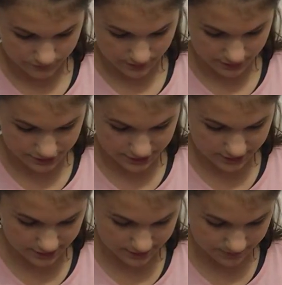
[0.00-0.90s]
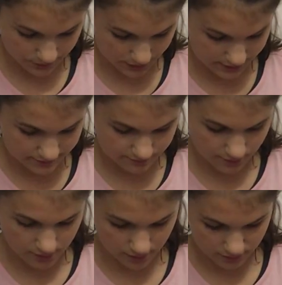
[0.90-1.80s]
Because she is pretty
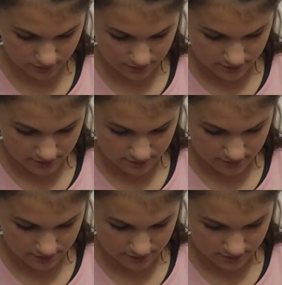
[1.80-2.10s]
small.